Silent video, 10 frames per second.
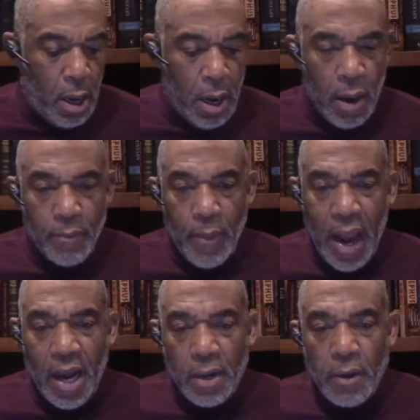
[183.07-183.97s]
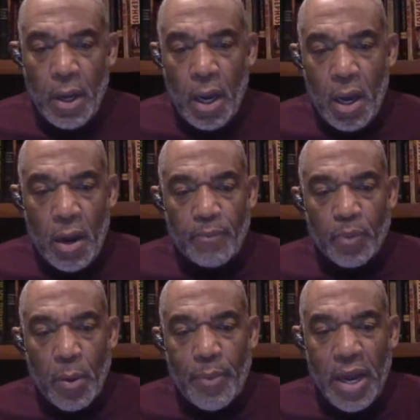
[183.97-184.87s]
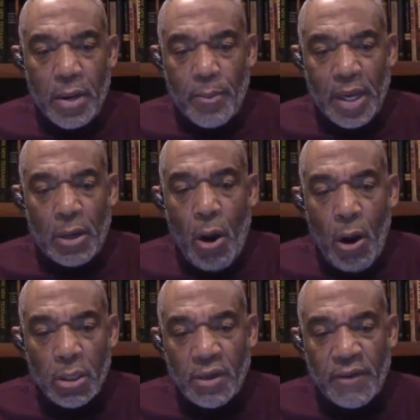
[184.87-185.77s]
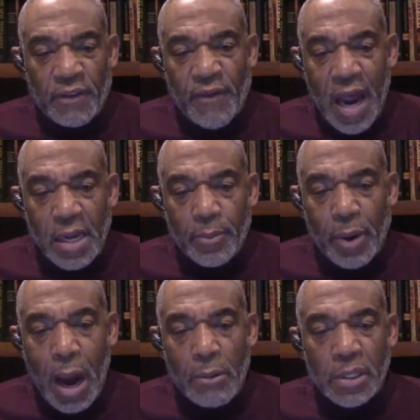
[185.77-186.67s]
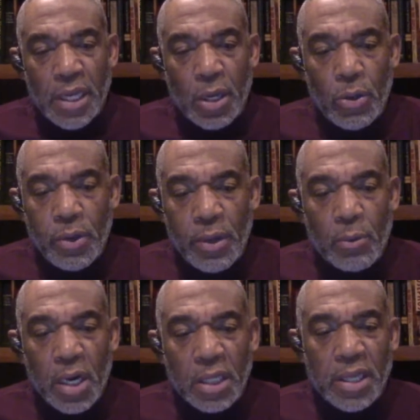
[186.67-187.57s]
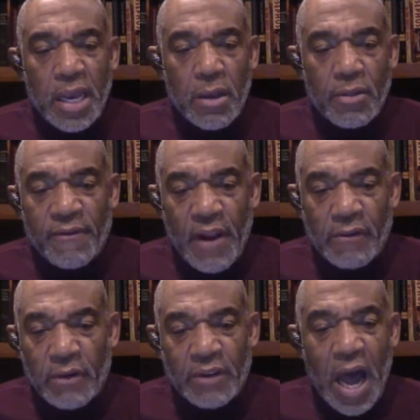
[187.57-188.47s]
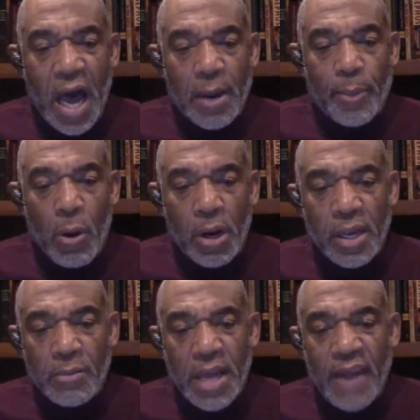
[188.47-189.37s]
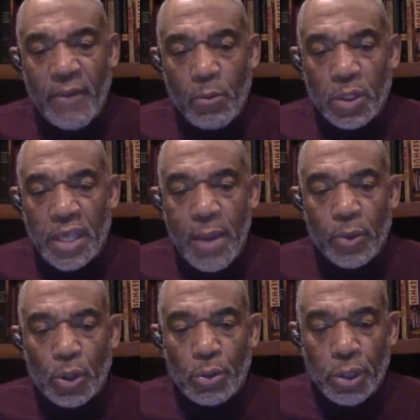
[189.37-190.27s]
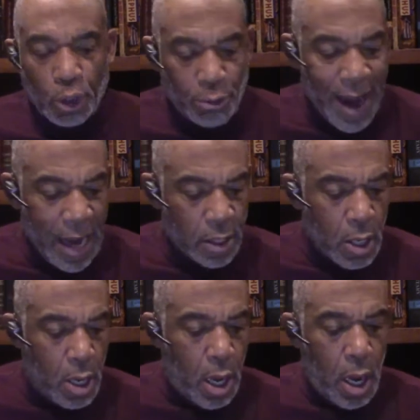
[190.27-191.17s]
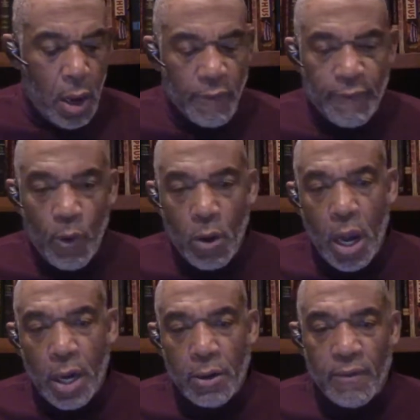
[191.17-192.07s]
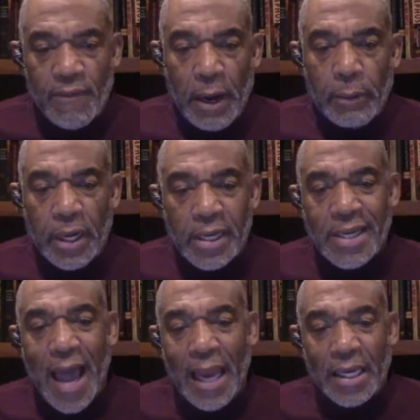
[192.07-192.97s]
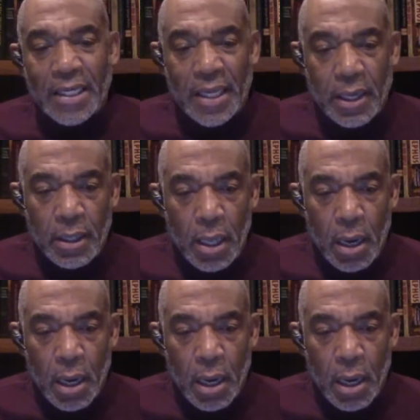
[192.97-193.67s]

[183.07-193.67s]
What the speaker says: But because of his fighting prowess and who he was and the favor of God upon him, David was able to attract 400 very talented